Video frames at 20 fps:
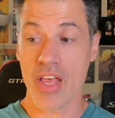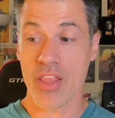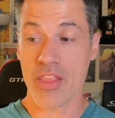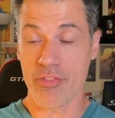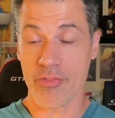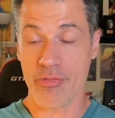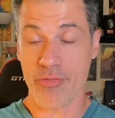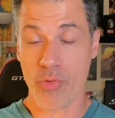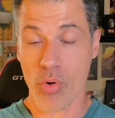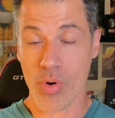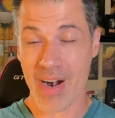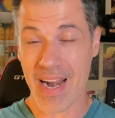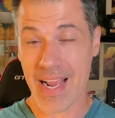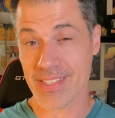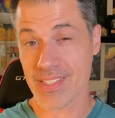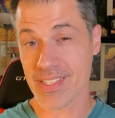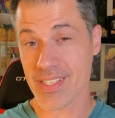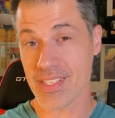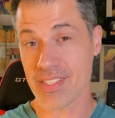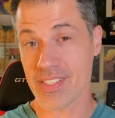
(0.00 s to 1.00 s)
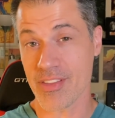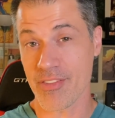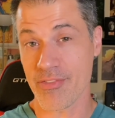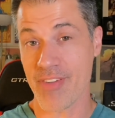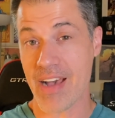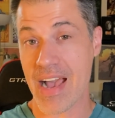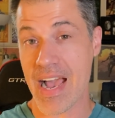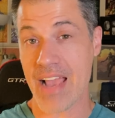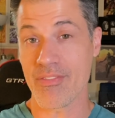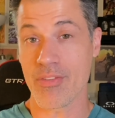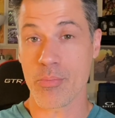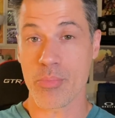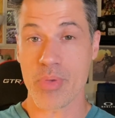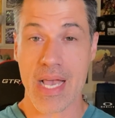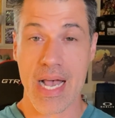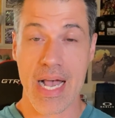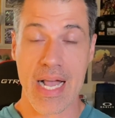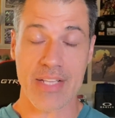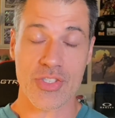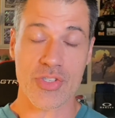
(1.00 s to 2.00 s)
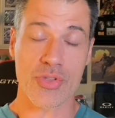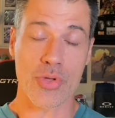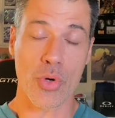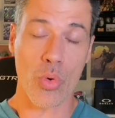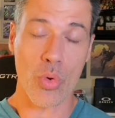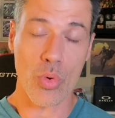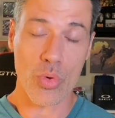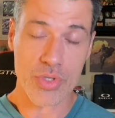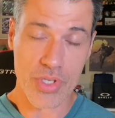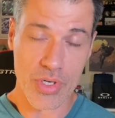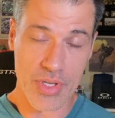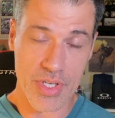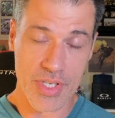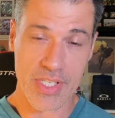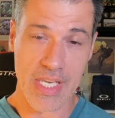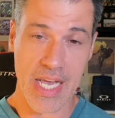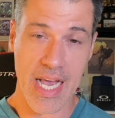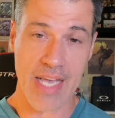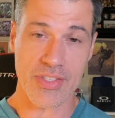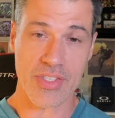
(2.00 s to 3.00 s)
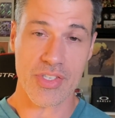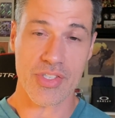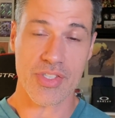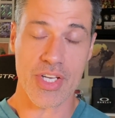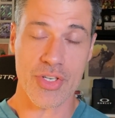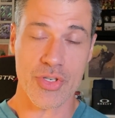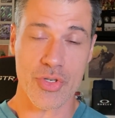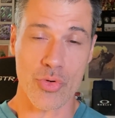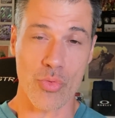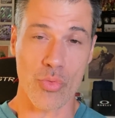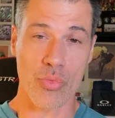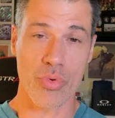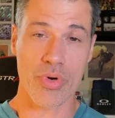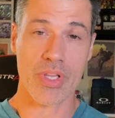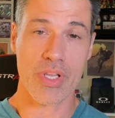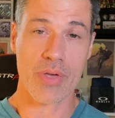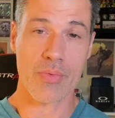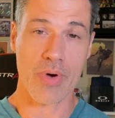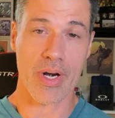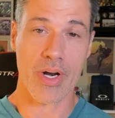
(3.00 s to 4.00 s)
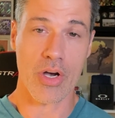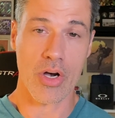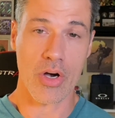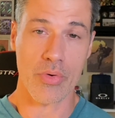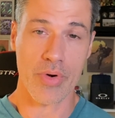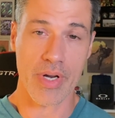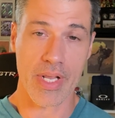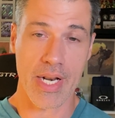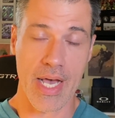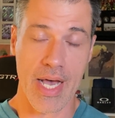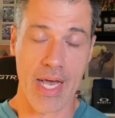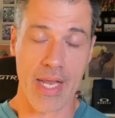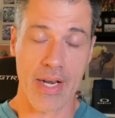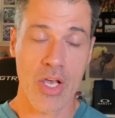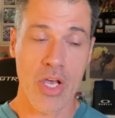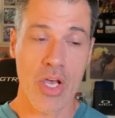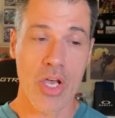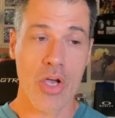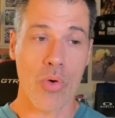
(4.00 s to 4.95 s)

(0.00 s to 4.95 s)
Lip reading: the 4Xs, the 5 and beyonds, those are the sizes that you really want to hone in on